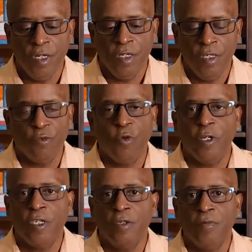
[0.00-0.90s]
is
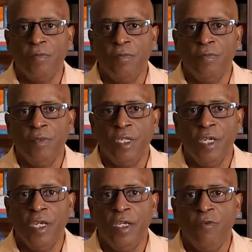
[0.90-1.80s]
working,
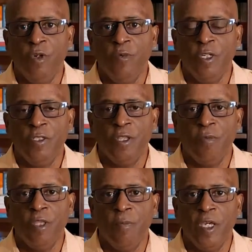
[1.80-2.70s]
and we wish
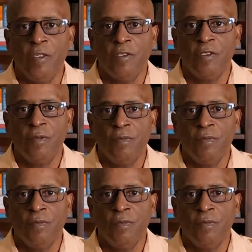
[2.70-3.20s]
them the best.